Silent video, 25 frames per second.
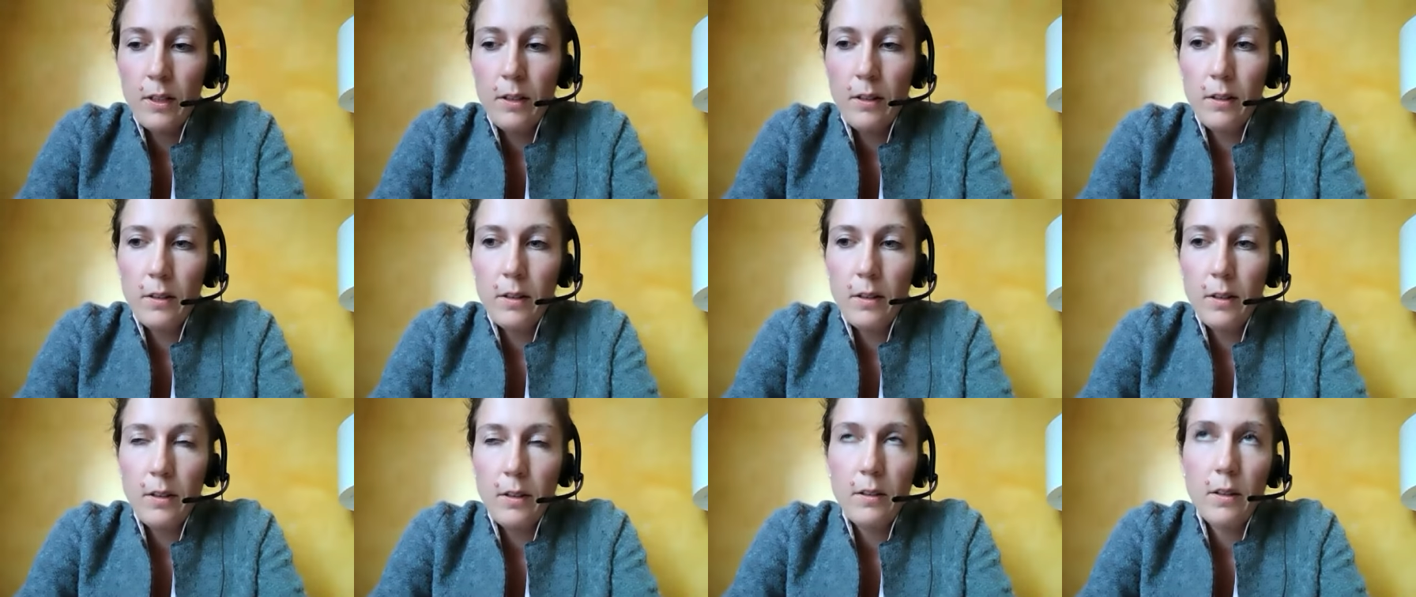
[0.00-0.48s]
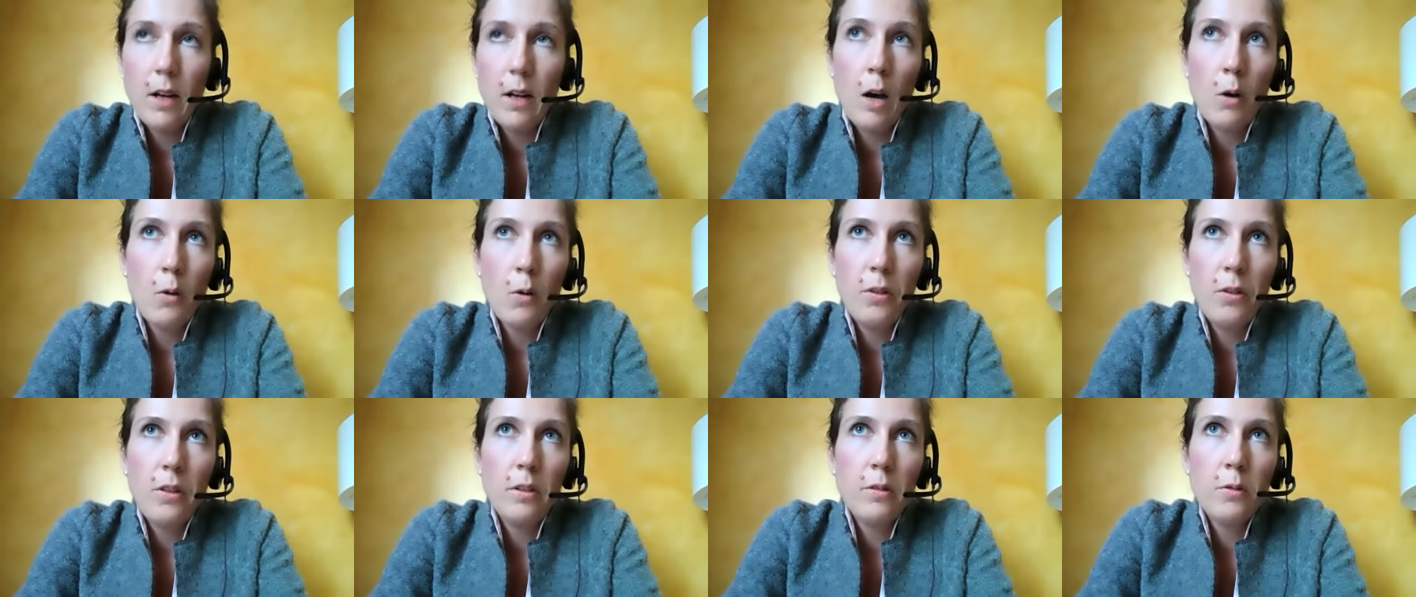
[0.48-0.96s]
and
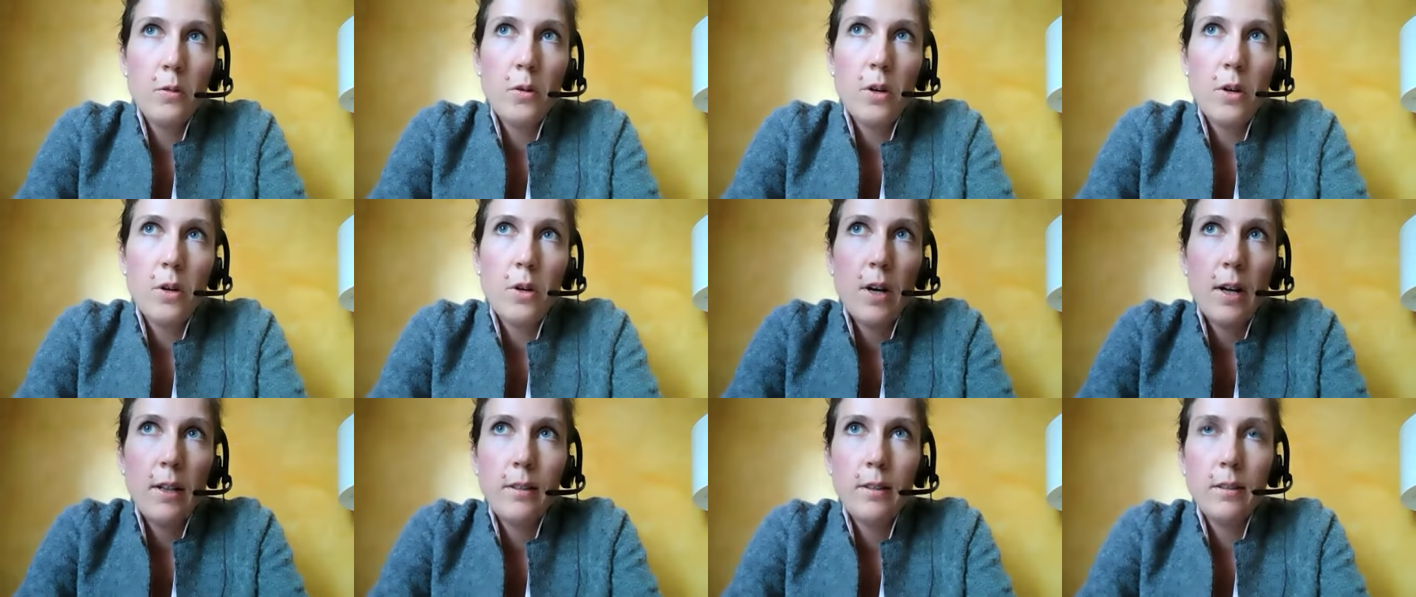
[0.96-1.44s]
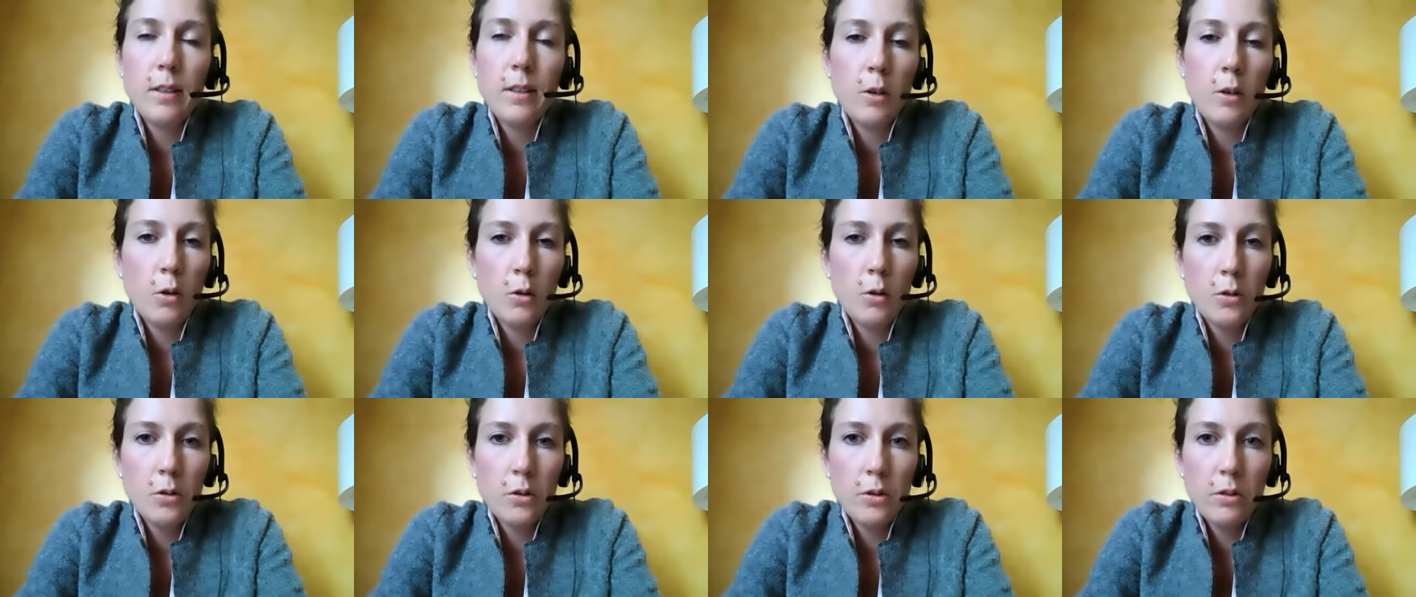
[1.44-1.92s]
how this crisis can
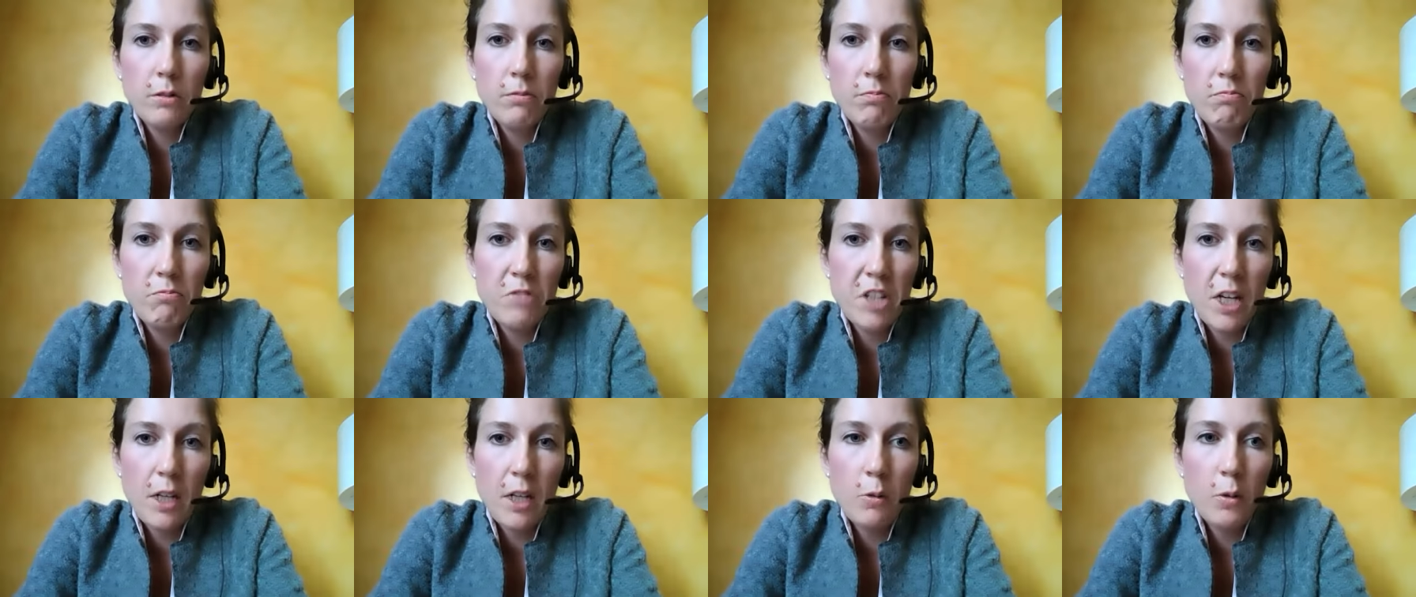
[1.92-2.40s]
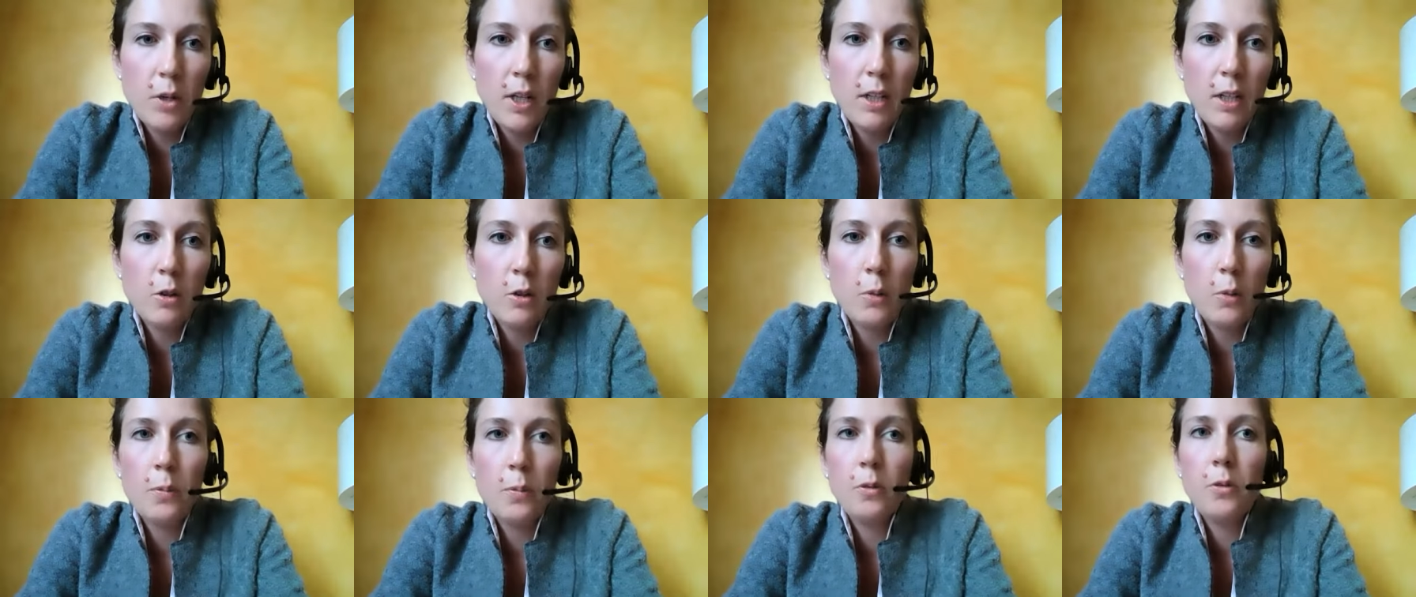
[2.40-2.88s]
also
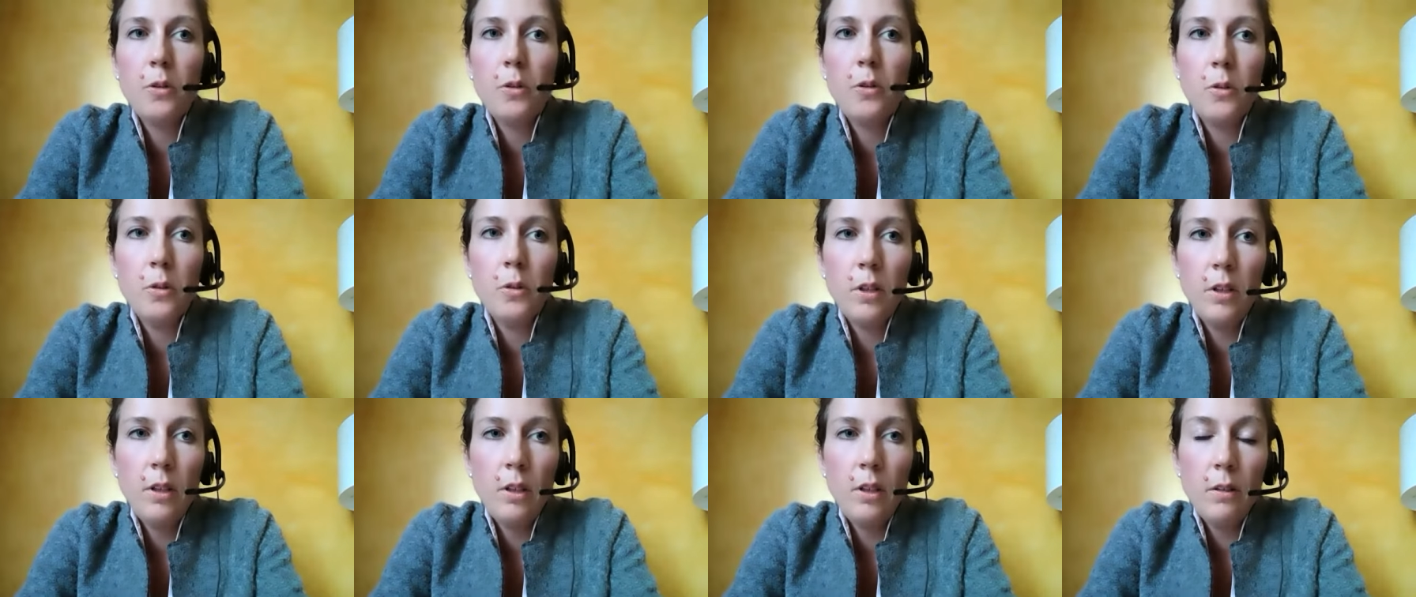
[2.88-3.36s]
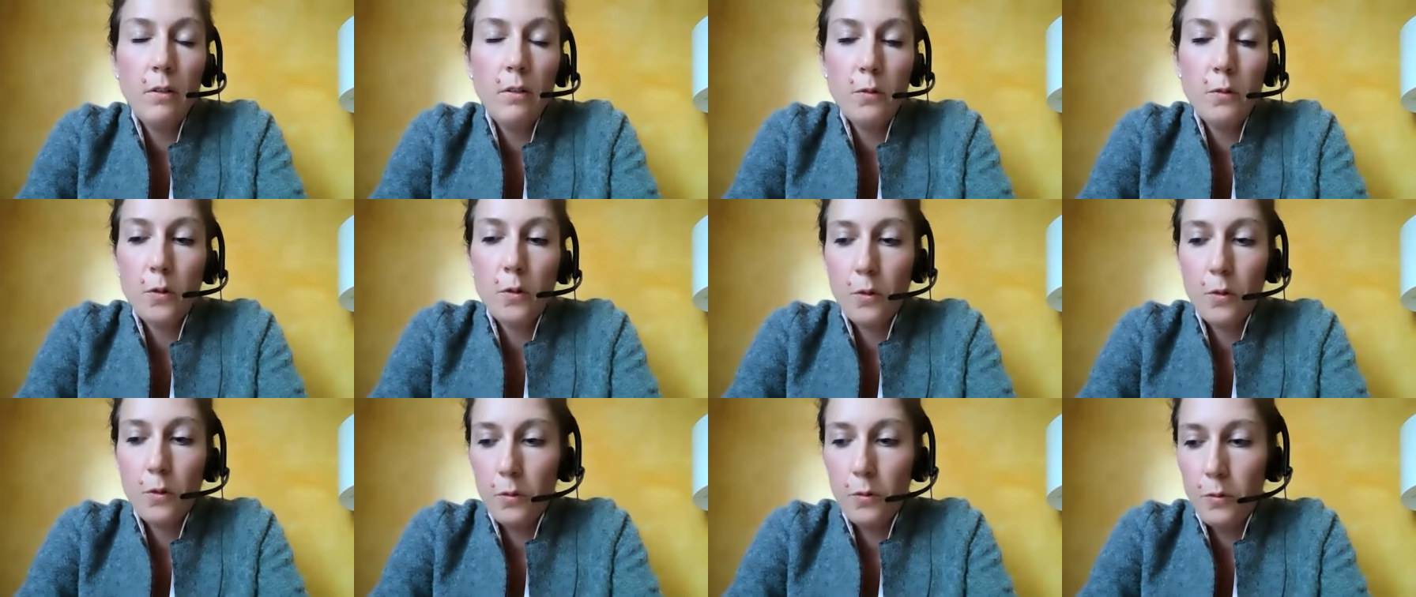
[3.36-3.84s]
generate opportunities
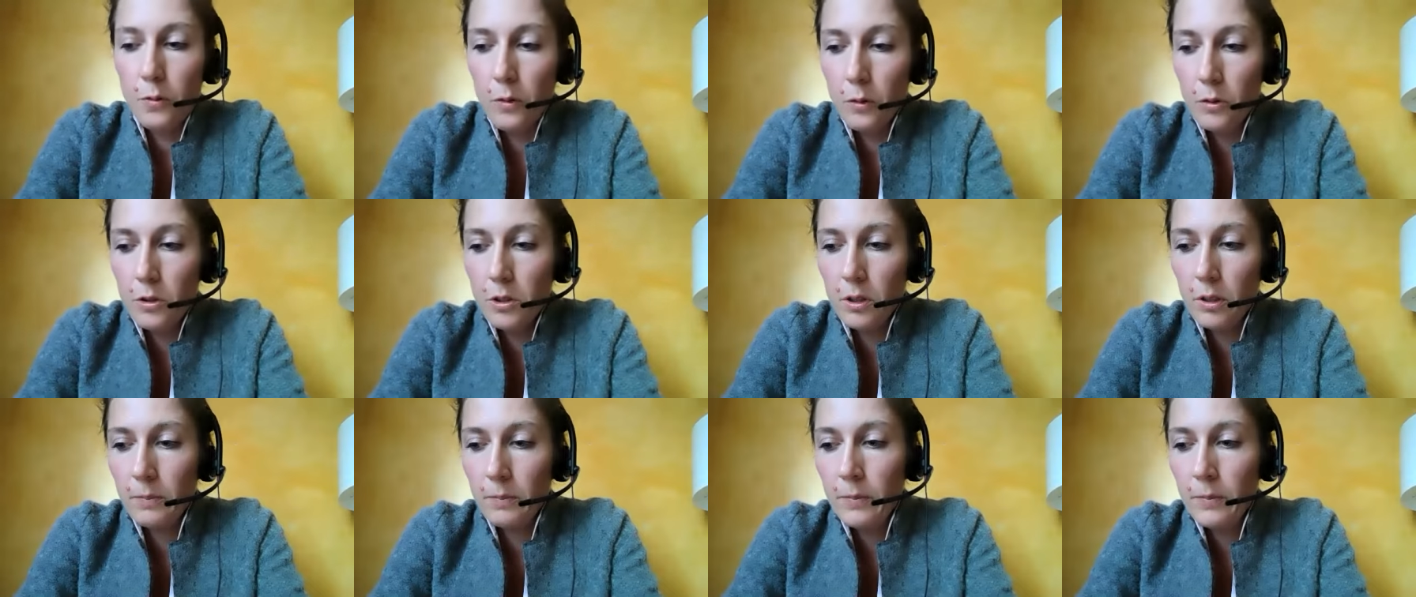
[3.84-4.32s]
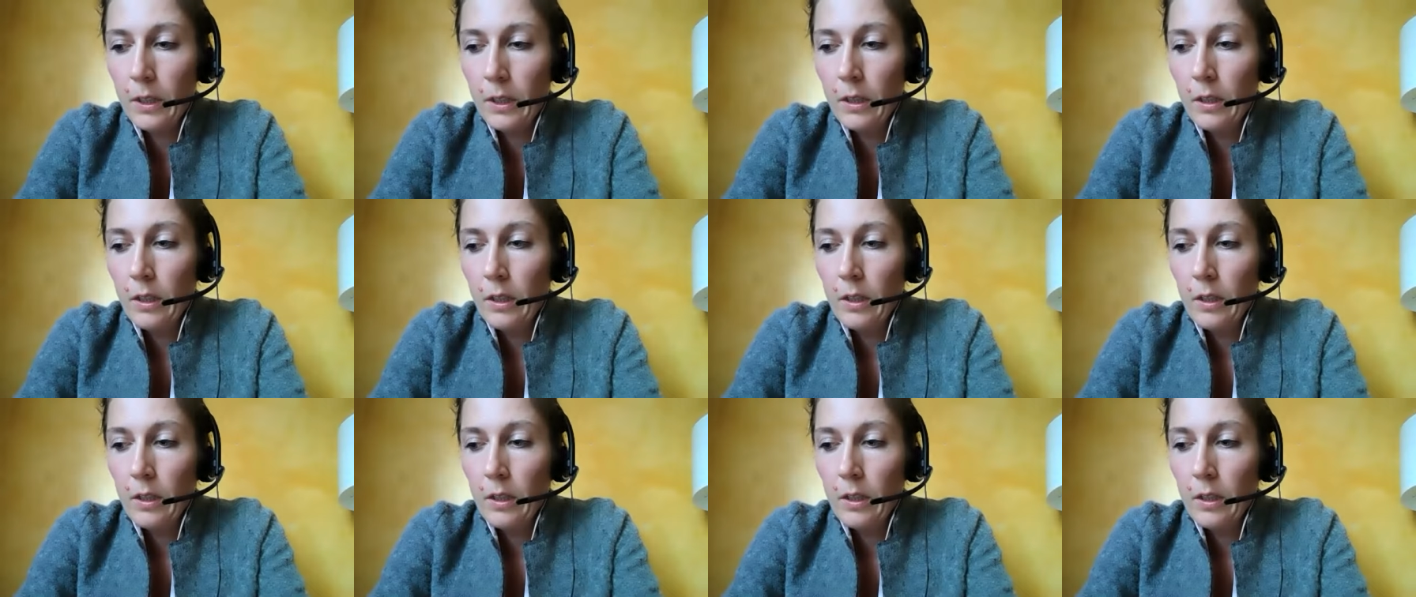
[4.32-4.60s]
for the future.